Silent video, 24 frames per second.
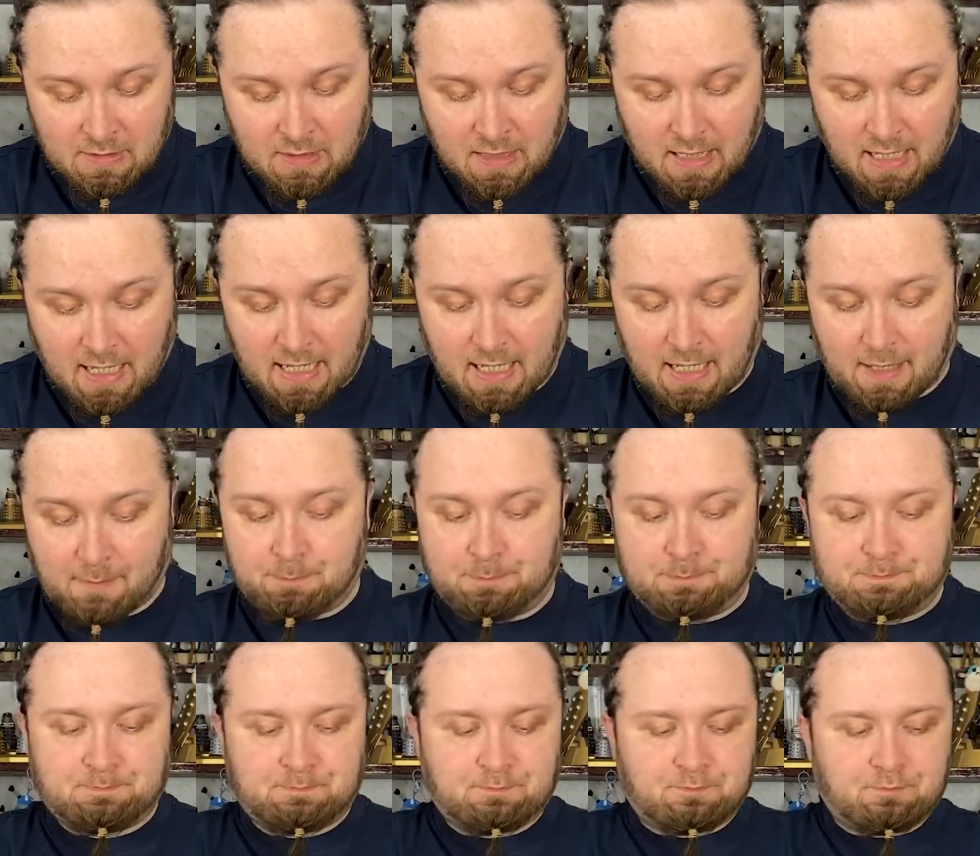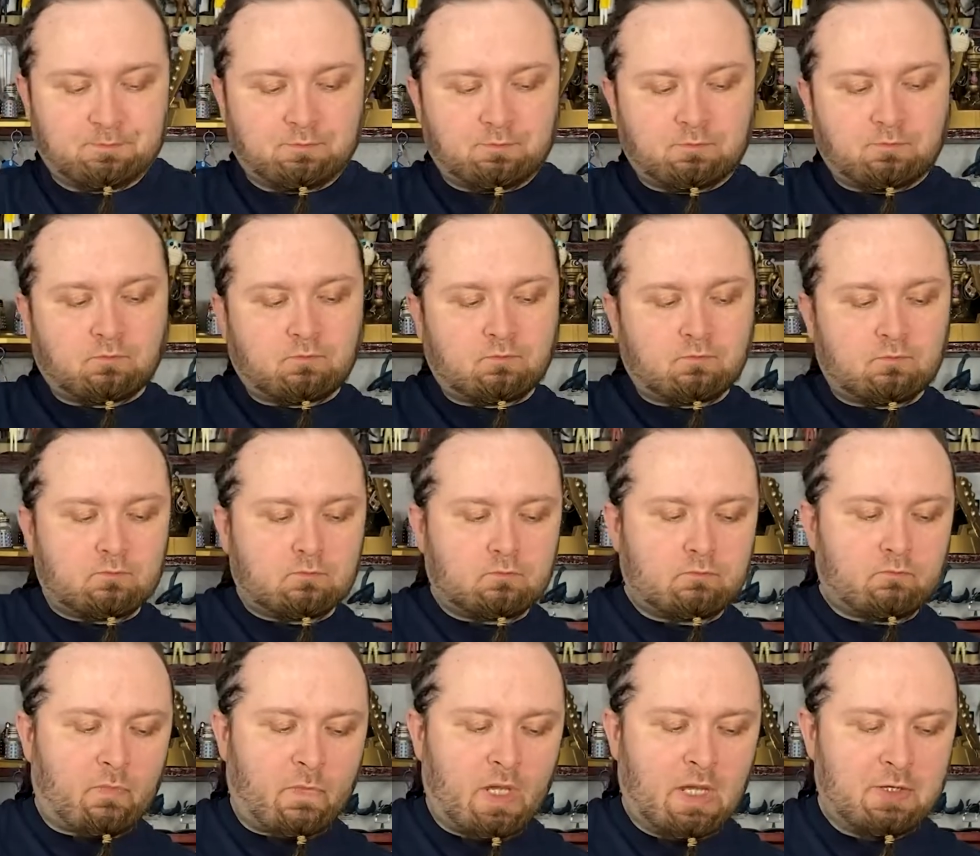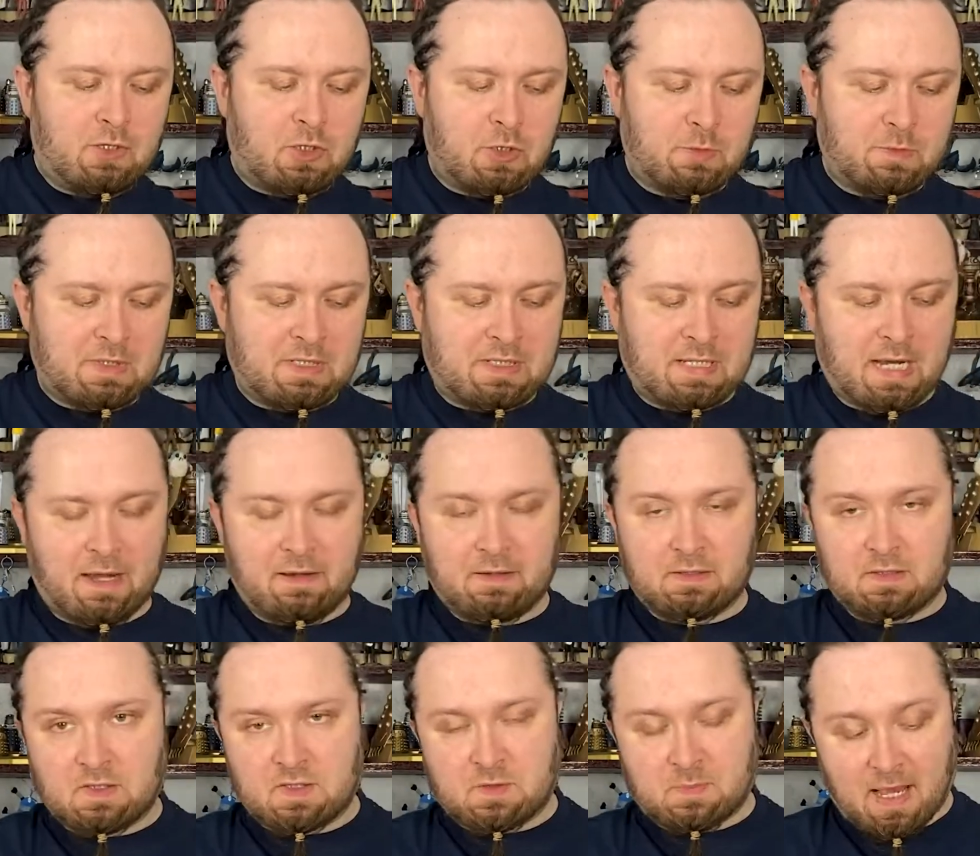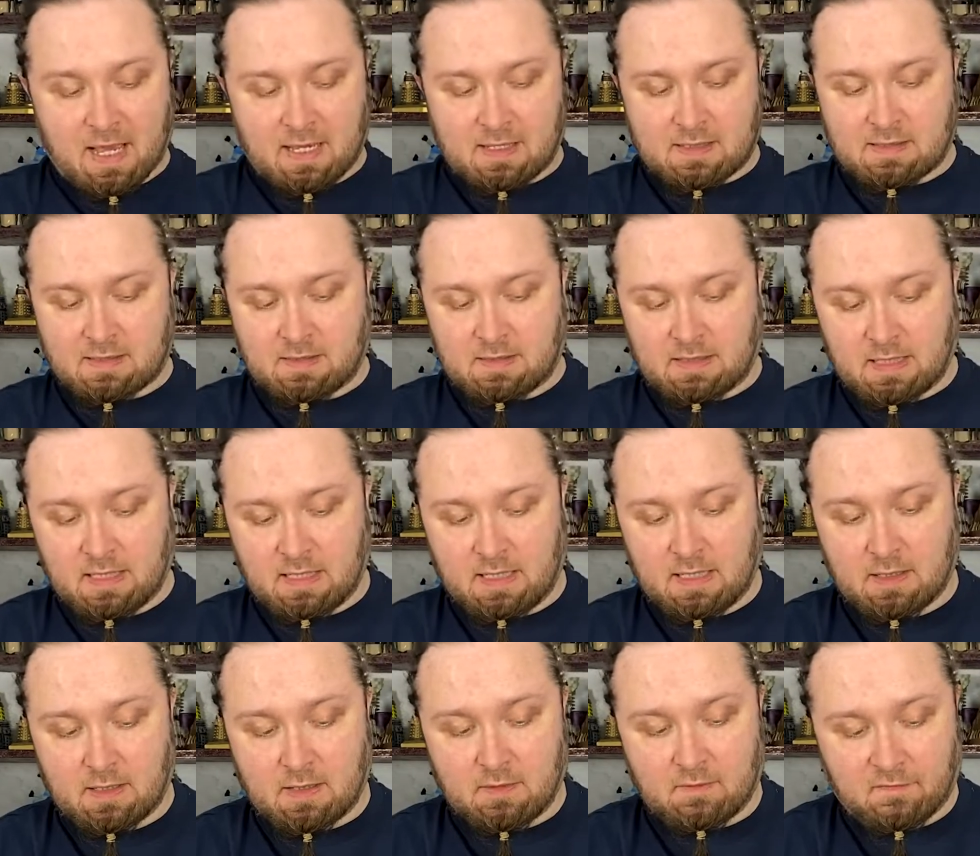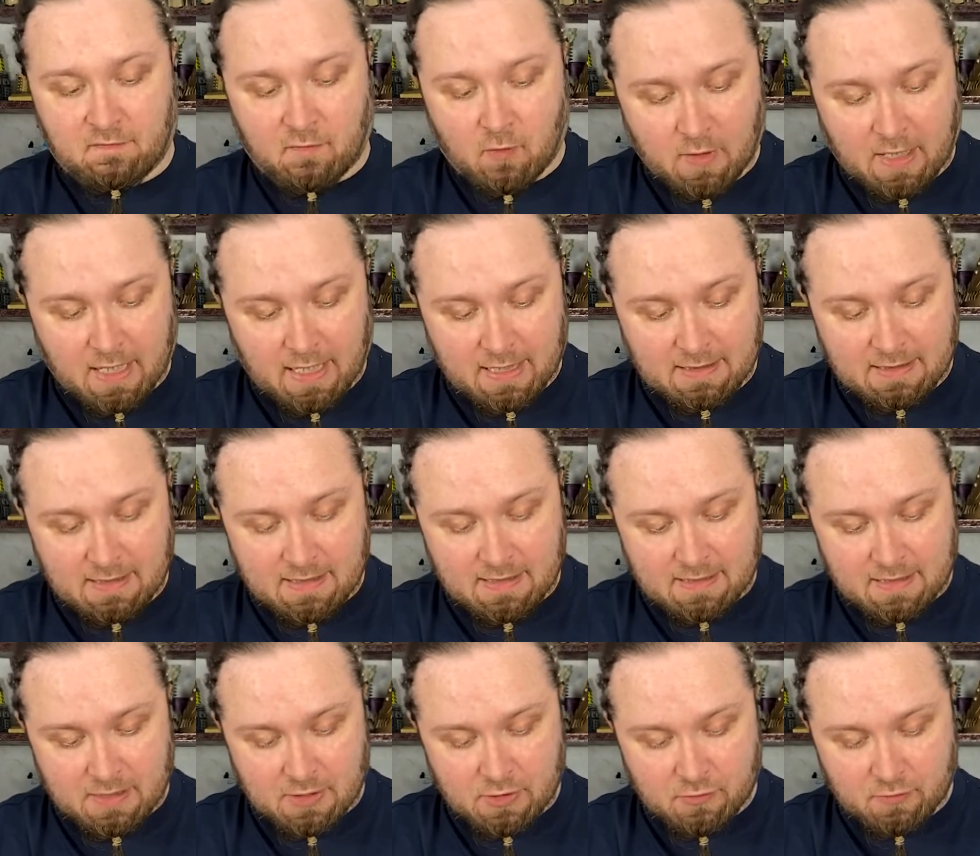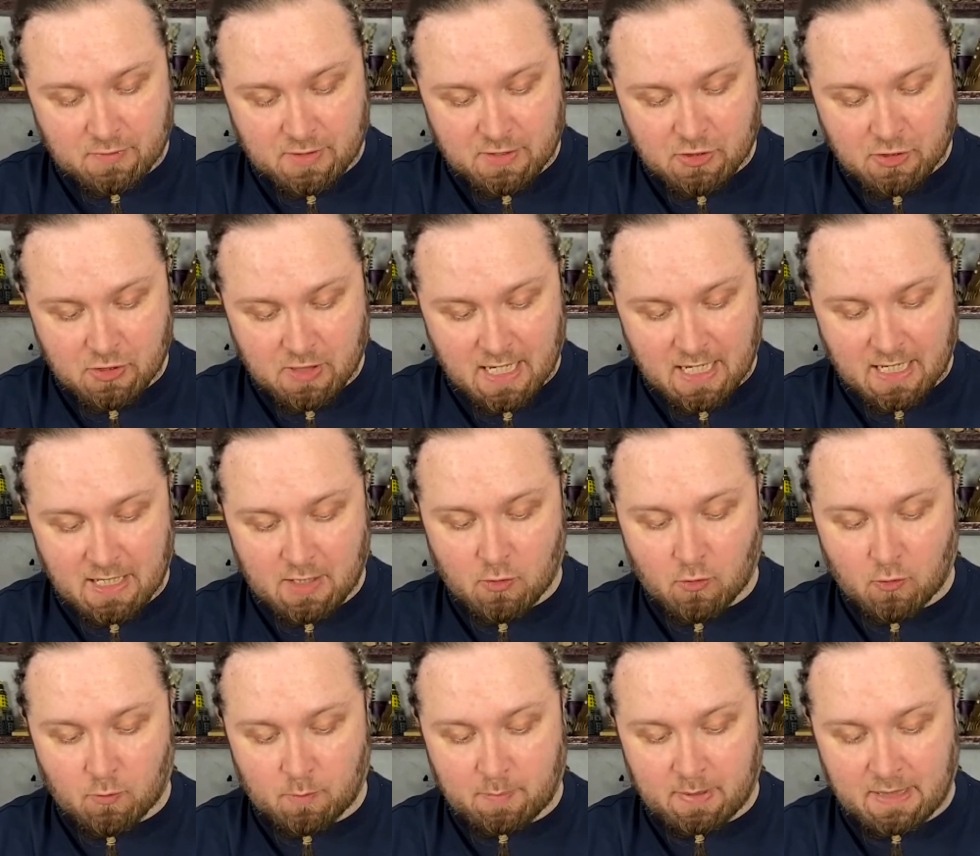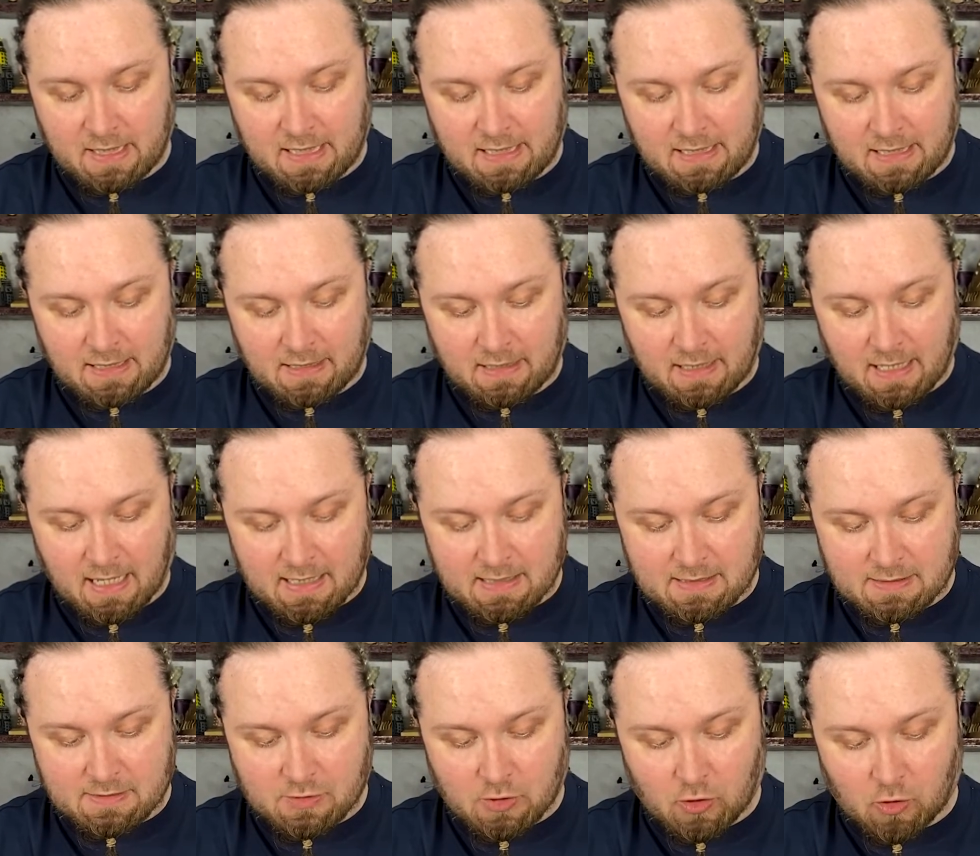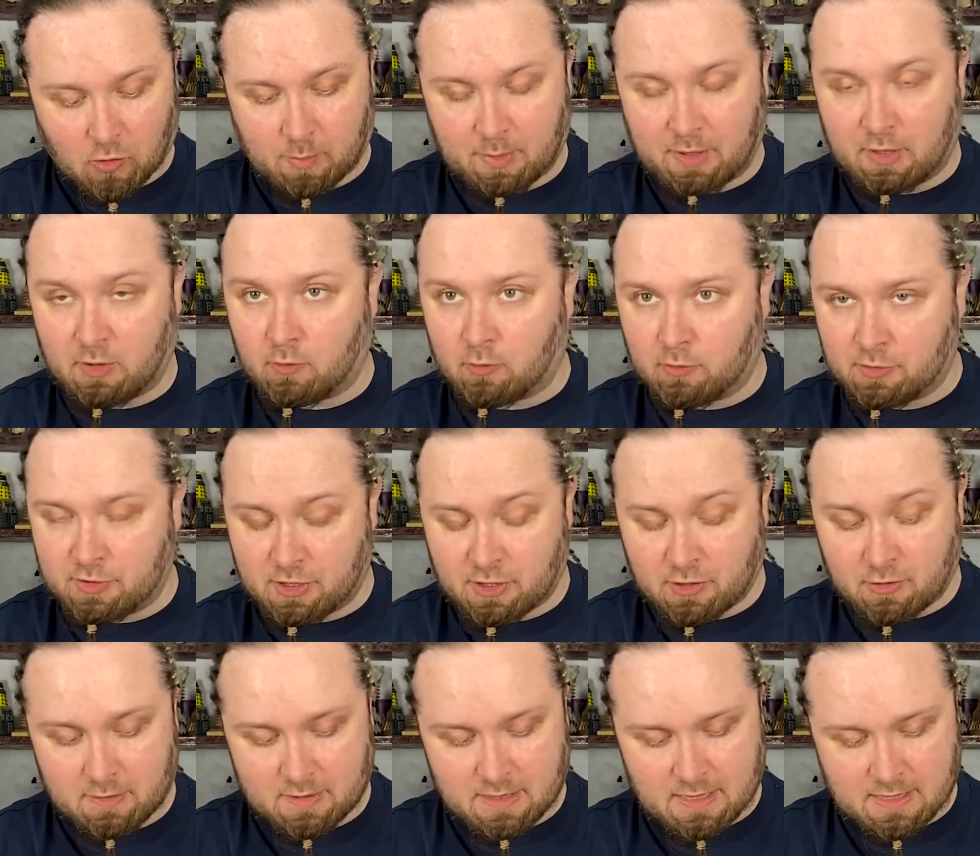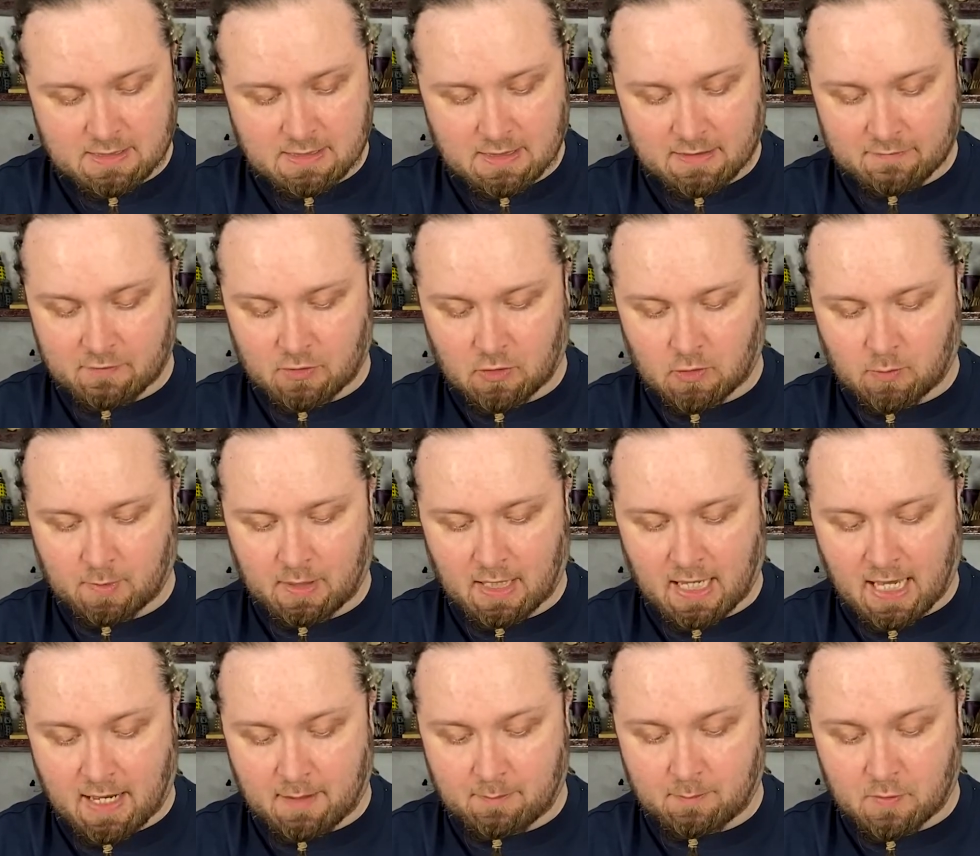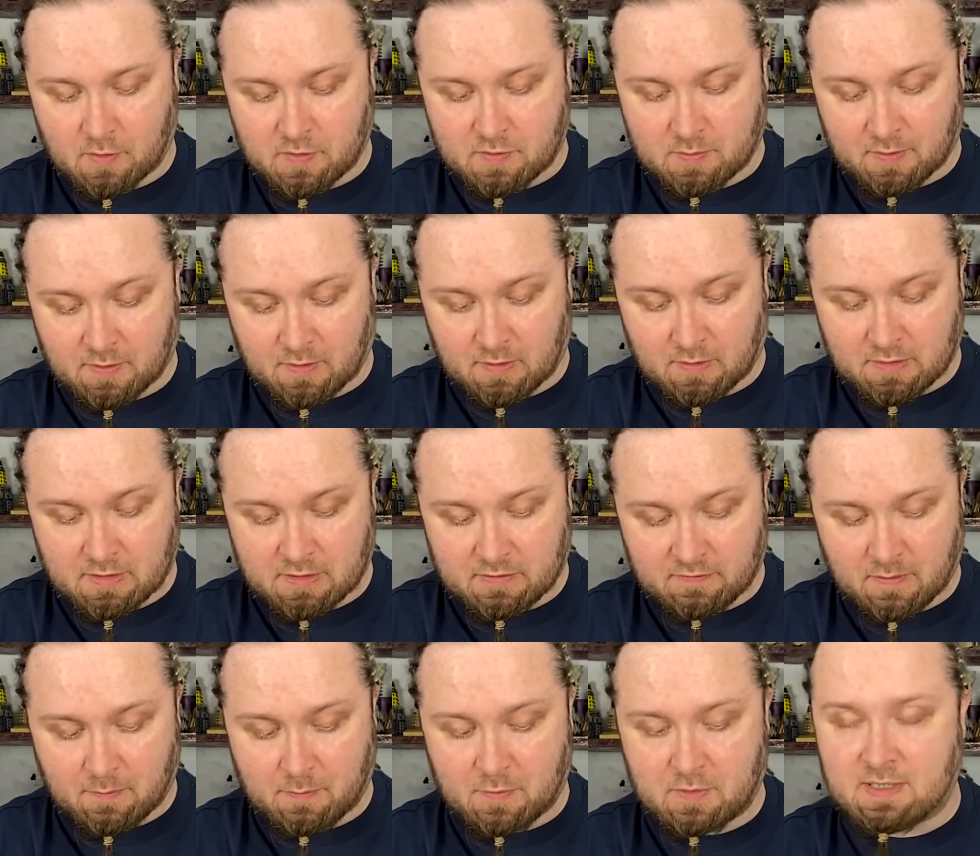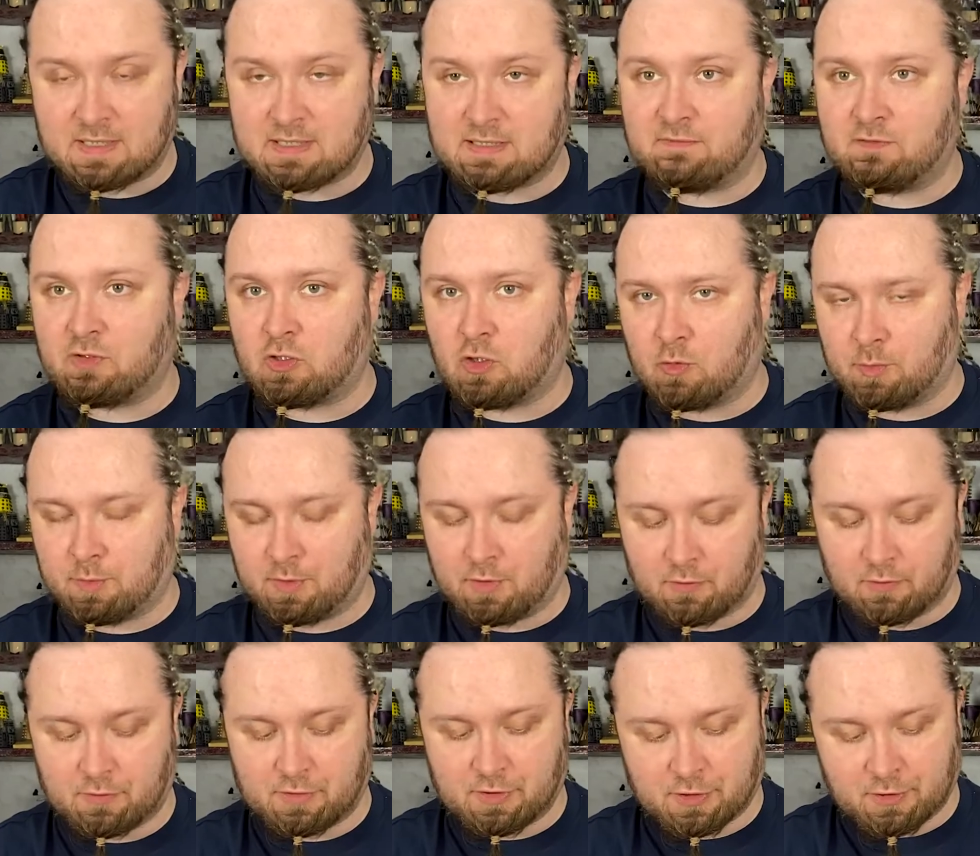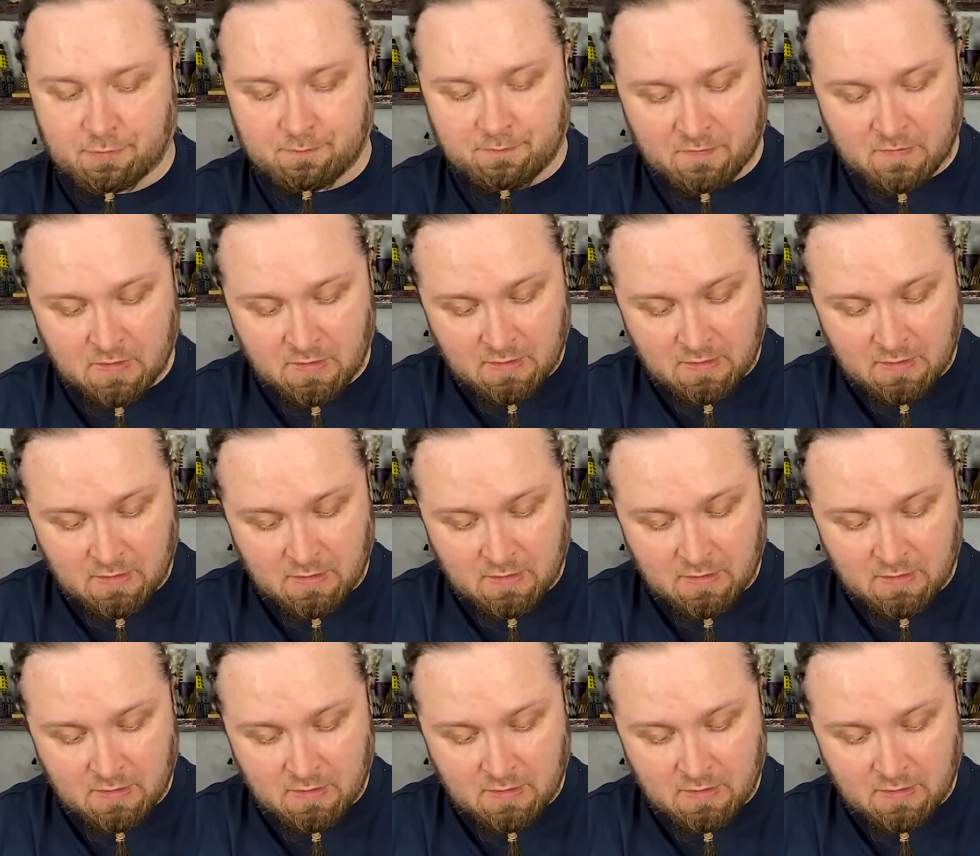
Um, in terms of technical specs, the 4K disc is region A or B, and it has Dolby audio. It doesn't have Dolby Atmos by the looks of it, but it does have Dolby audio.